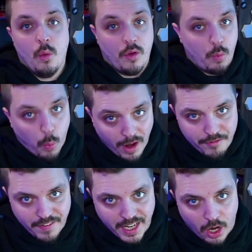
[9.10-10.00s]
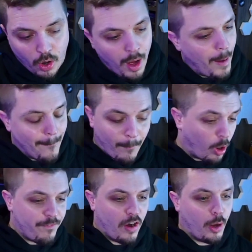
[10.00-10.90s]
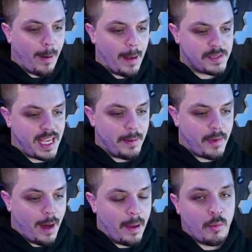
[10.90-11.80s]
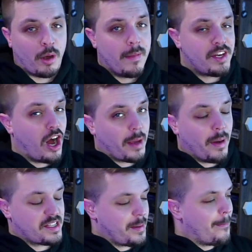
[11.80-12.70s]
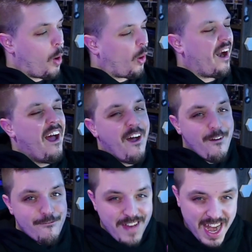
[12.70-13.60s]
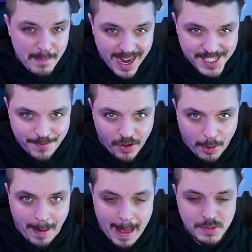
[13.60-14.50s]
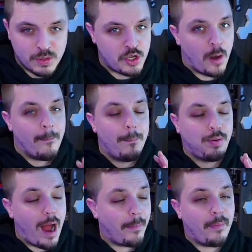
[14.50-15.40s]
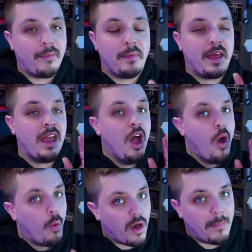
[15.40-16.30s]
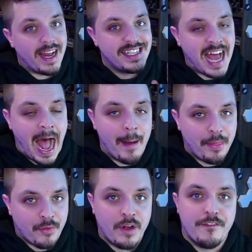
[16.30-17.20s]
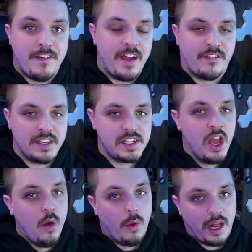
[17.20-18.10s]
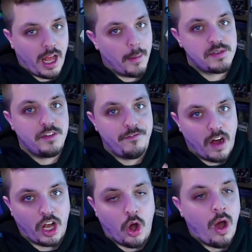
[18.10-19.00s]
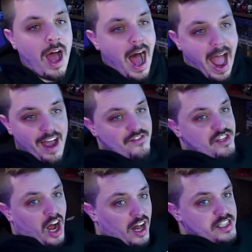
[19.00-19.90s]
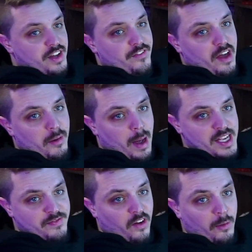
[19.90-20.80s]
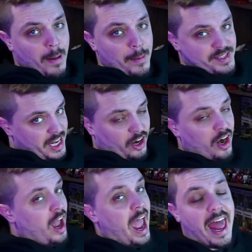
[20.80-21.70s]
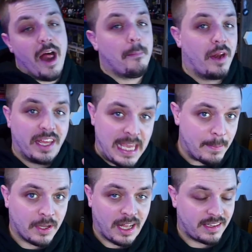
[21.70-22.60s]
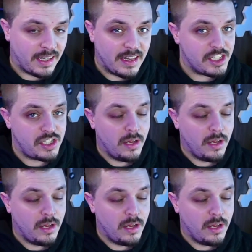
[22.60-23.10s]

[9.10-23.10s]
with one video, more Funko Pops keep coming. We're gonna be talking about some more Venomized Funko Pops, which are probably one of my top three favorites when it comes to Funko. I have tons of Venomized Funko Pops here and I'm gonna keep collecting these